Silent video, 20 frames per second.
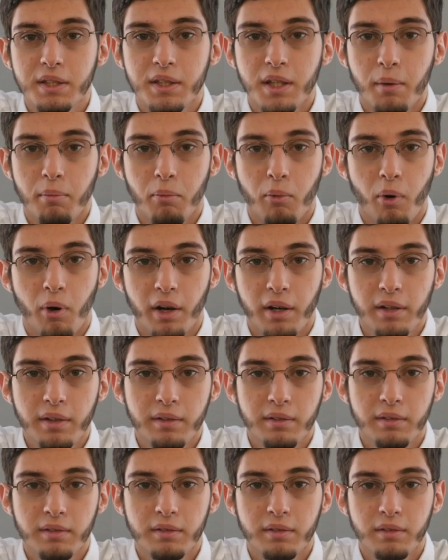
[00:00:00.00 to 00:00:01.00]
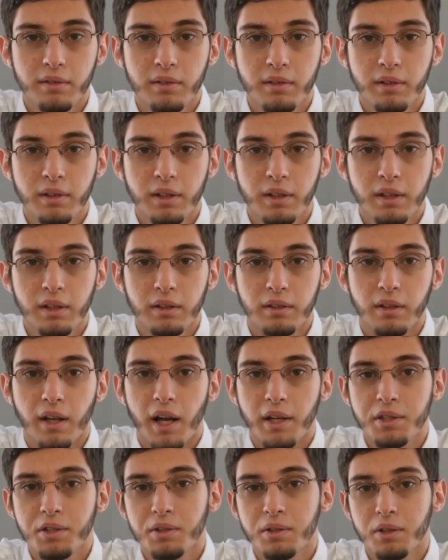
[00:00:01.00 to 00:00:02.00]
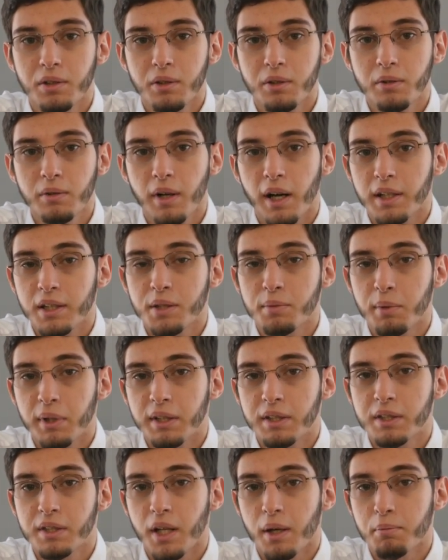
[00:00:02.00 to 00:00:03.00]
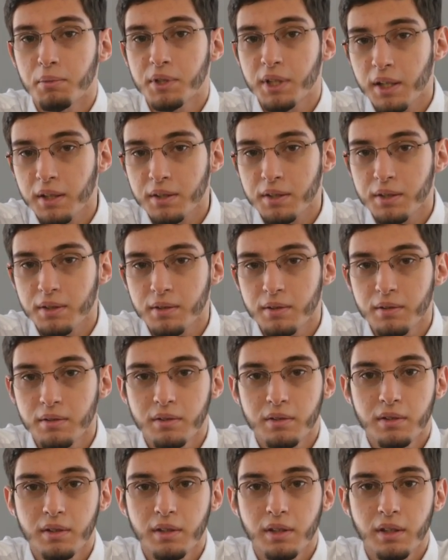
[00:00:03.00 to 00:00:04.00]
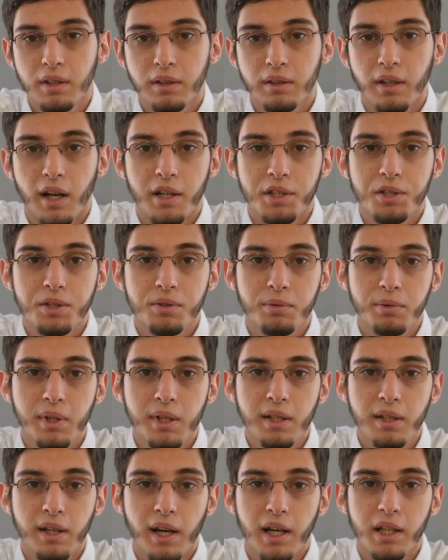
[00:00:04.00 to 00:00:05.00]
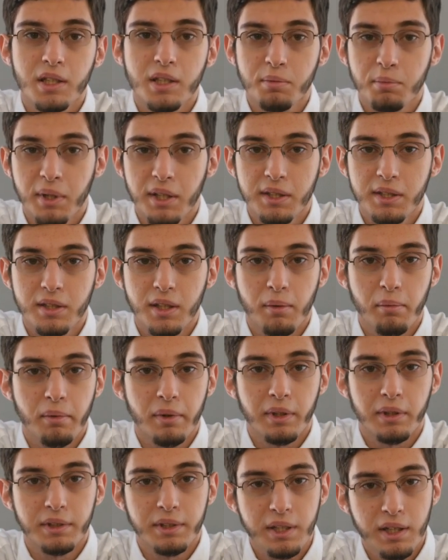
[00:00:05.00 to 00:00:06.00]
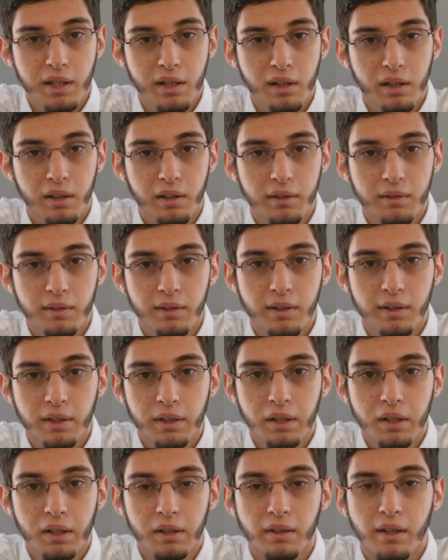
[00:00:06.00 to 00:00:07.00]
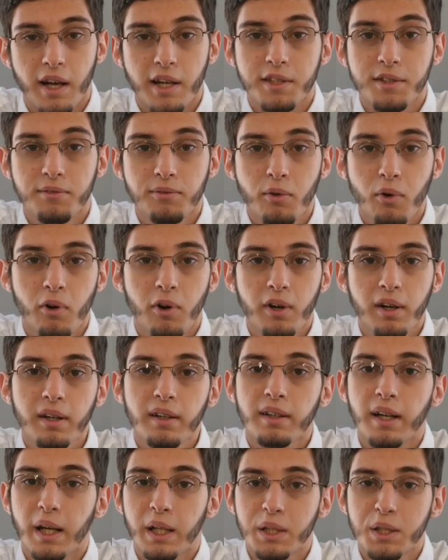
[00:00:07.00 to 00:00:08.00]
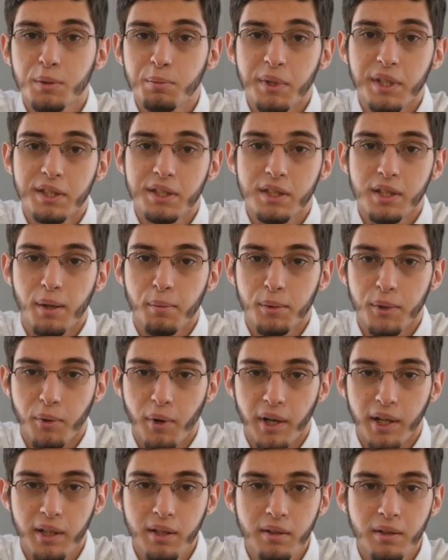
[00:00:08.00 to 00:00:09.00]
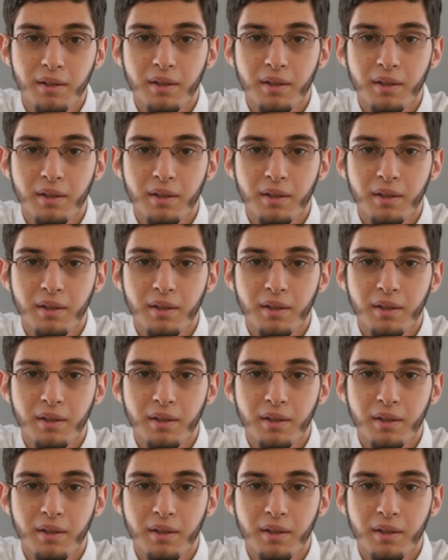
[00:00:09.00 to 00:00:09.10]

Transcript: step 1, notch 2 at speed step 6, notch 3 at speed step 13, notch 4 at speed step 20,